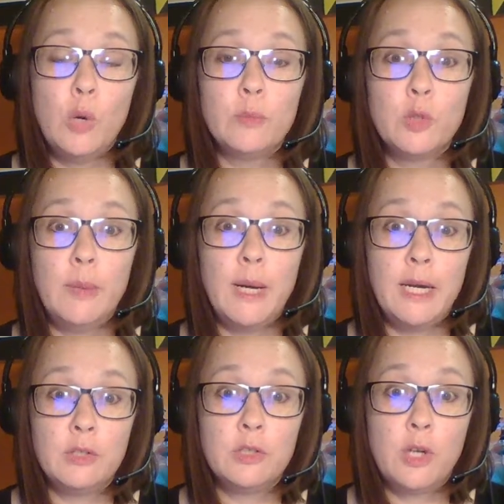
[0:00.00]
Homeschool
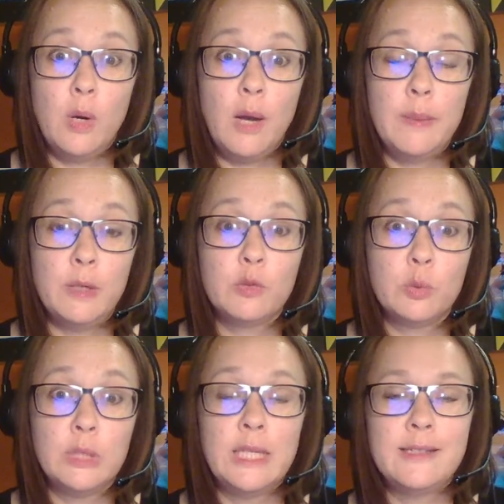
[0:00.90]
Buyers Co-op, and I was
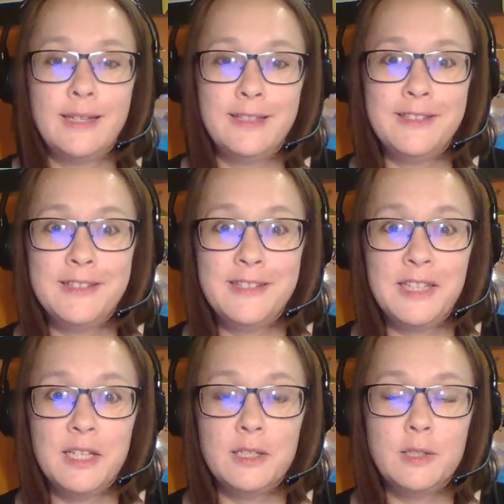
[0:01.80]
really excited to see
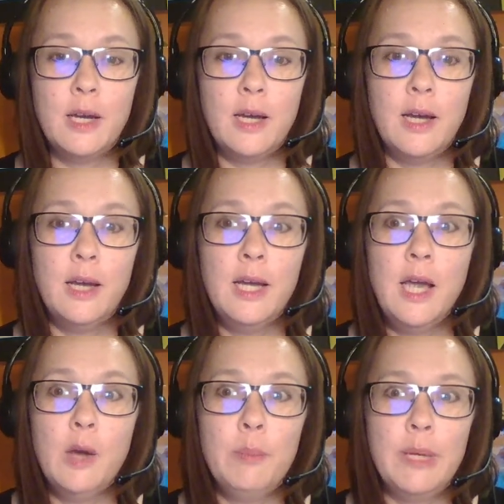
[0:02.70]
it.
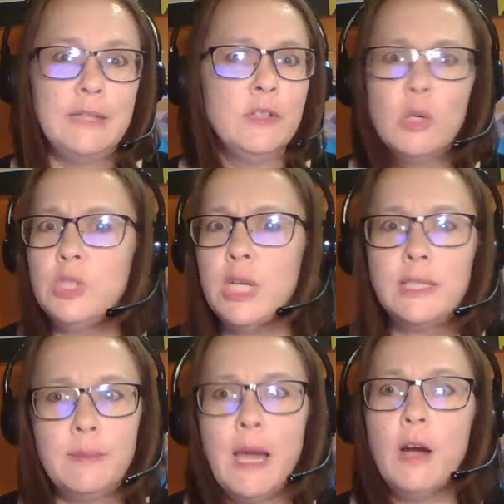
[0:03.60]
But even go check
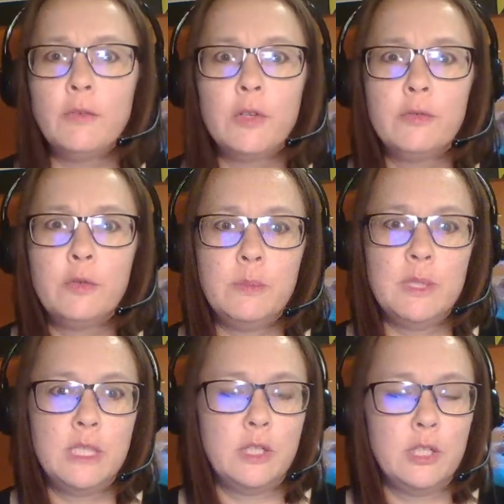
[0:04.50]
them out for the free
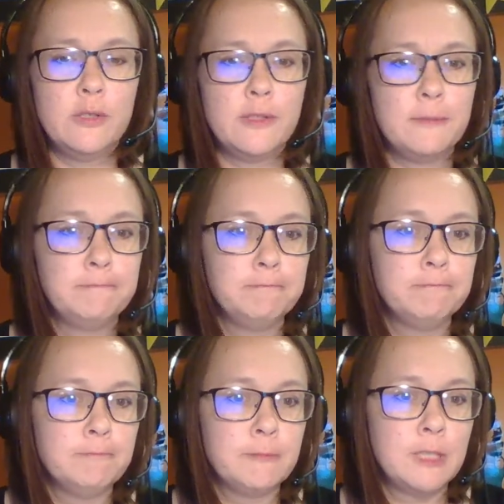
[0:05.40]
materials.
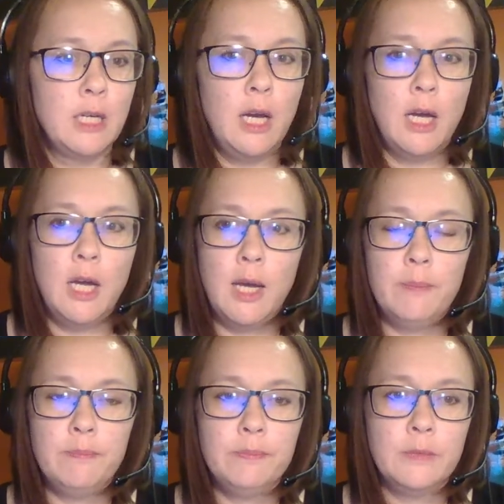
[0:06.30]

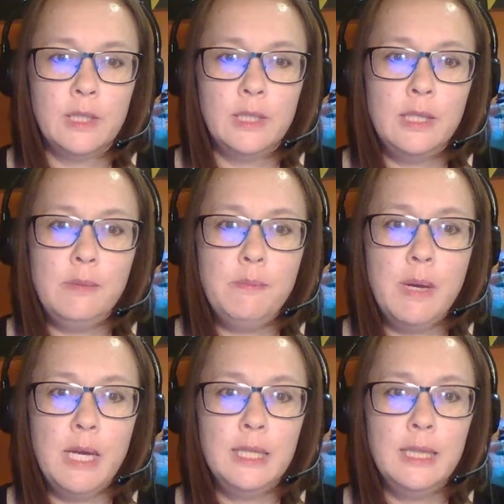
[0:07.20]
And then
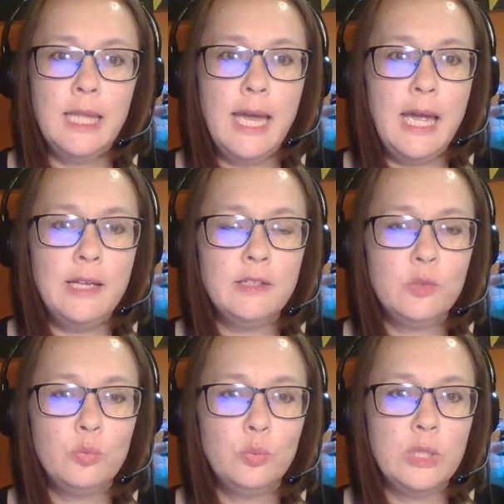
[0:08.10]
my last
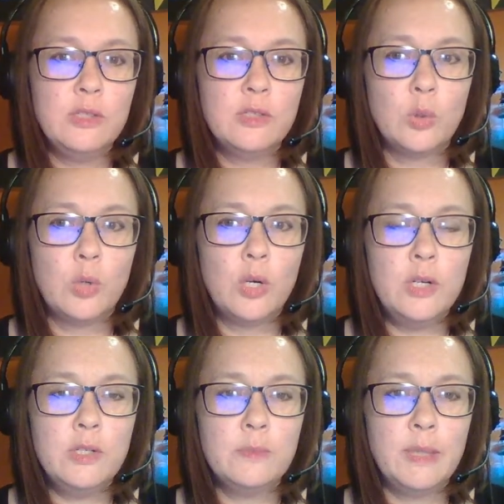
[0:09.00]

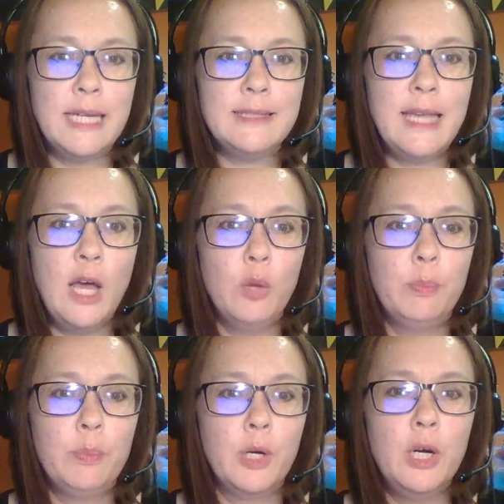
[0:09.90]
resource, my last
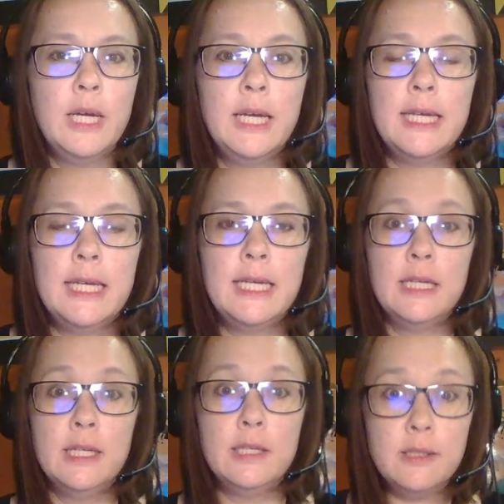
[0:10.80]
helper,
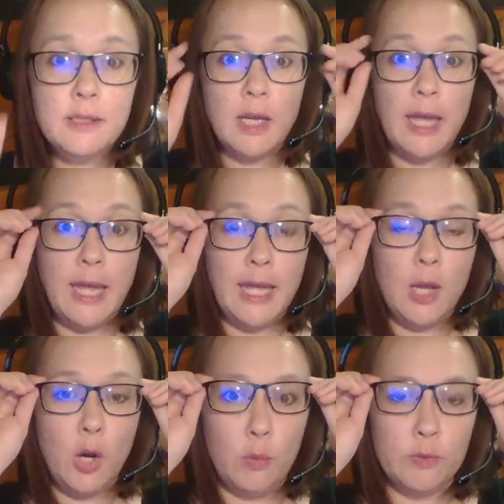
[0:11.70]
is a
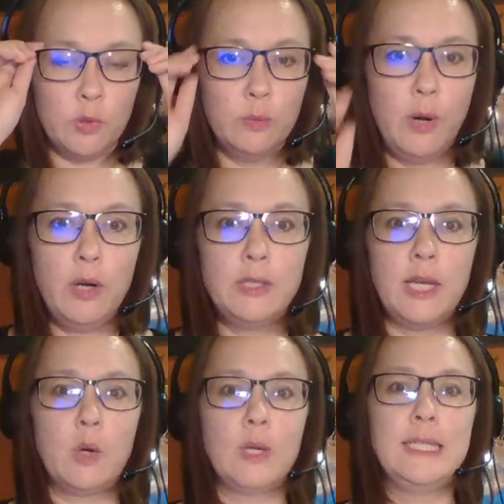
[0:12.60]
homeschool park day,
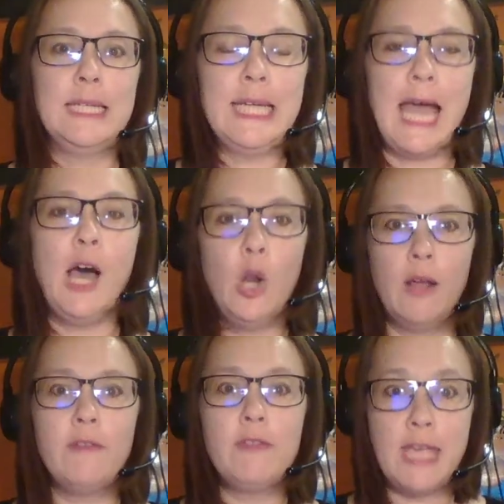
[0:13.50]
or getting out
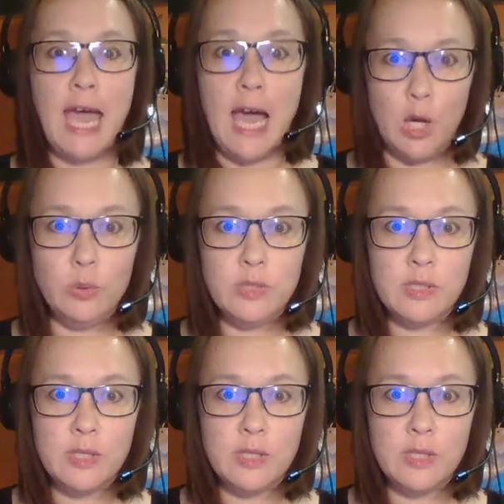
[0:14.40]
of the house